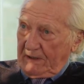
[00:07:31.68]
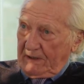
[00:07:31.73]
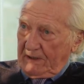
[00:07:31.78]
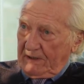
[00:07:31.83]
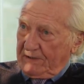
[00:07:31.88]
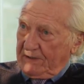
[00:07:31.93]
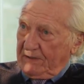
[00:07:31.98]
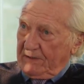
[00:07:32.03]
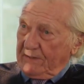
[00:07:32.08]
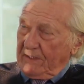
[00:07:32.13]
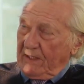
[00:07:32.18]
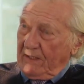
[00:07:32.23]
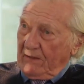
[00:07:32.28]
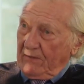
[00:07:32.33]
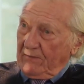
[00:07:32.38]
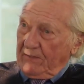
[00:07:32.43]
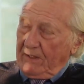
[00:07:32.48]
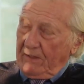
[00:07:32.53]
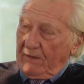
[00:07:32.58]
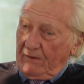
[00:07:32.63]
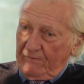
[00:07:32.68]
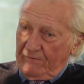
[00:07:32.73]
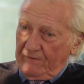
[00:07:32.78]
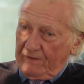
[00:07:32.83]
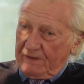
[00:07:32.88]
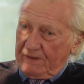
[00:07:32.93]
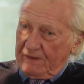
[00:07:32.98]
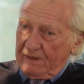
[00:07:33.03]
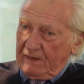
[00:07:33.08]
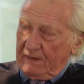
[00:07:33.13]
is that now the
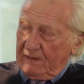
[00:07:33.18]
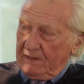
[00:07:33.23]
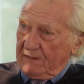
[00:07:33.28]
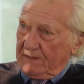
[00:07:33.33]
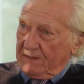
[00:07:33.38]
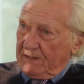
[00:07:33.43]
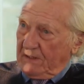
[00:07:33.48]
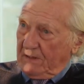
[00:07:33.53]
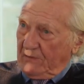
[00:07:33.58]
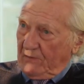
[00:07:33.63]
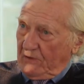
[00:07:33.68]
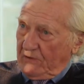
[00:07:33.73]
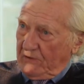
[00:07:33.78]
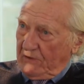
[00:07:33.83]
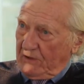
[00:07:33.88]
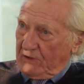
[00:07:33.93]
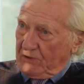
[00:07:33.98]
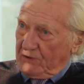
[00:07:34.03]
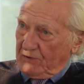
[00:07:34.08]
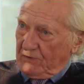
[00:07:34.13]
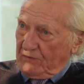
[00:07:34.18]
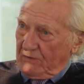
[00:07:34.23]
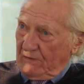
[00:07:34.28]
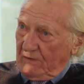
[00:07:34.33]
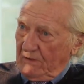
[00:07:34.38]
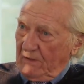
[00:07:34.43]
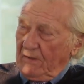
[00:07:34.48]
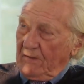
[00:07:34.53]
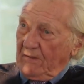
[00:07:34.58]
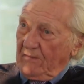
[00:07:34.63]
overseas
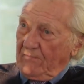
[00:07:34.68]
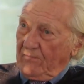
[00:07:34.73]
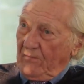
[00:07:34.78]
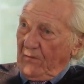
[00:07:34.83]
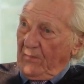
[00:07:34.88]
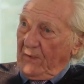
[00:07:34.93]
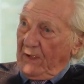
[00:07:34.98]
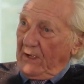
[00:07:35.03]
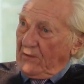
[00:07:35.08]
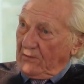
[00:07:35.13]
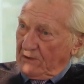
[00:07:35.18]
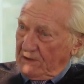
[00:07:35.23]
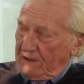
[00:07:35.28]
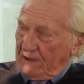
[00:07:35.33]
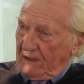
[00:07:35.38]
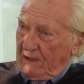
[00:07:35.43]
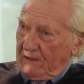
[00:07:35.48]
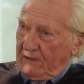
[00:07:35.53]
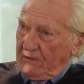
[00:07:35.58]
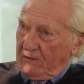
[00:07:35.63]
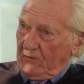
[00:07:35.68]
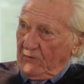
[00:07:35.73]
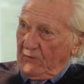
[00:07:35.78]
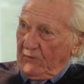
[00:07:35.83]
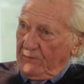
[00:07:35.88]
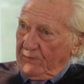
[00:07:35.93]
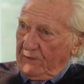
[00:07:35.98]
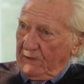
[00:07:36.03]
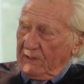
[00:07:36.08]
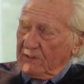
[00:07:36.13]
immigration from outside
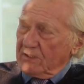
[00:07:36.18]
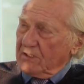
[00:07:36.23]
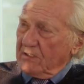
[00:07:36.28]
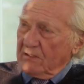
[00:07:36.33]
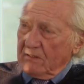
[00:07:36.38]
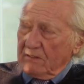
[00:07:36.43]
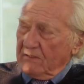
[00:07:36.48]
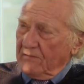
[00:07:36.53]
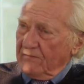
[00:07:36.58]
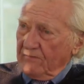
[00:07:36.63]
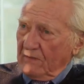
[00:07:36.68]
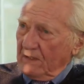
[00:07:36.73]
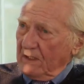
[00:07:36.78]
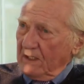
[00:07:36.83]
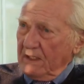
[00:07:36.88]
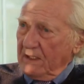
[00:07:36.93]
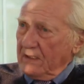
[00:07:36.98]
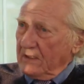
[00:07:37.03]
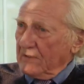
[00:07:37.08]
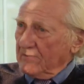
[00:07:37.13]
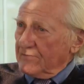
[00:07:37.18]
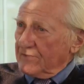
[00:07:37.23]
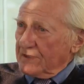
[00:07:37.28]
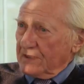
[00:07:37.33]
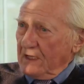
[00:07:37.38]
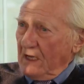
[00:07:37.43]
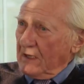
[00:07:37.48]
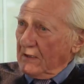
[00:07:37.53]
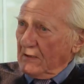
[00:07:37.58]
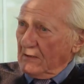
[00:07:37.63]
Europe is in a different league of
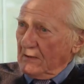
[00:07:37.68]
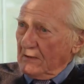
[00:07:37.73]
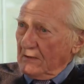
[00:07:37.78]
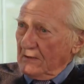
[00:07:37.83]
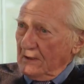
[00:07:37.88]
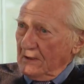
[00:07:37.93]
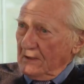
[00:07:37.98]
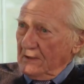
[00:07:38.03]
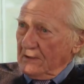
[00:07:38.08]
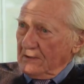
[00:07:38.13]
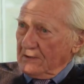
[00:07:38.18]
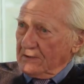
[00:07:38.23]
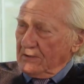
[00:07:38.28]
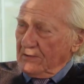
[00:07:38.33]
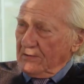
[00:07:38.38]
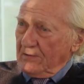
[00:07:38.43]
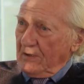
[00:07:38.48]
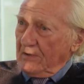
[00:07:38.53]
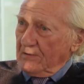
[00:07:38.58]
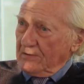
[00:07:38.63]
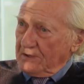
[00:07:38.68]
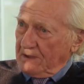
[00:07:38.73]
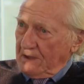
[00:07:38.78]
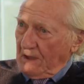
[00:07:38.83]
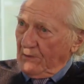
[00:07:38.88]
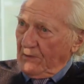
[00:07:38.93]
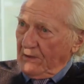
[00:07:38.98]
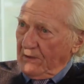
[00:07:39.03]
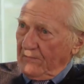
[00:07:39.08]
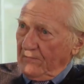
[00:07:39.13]
scale to those
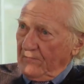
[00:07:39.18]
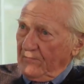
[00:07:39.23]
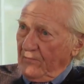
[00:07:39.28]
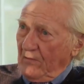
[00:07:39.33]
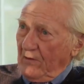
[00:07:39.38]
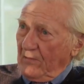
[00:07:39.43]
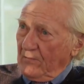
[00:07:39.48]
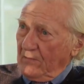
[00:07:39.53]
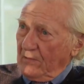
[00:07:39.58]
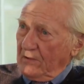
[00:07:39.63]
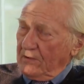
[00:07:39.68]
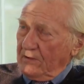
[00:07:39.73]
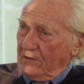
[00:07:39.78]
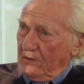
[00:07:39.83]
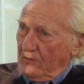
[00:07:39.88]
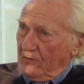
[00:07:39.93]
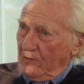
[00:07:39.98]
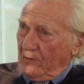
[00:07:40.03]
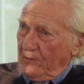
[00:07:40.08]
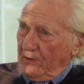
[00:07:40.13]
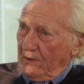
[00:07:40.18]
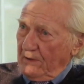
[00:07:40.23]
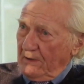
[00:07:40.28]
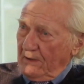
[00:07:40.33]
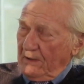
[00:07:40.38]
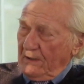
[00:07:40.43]
coming from Europe.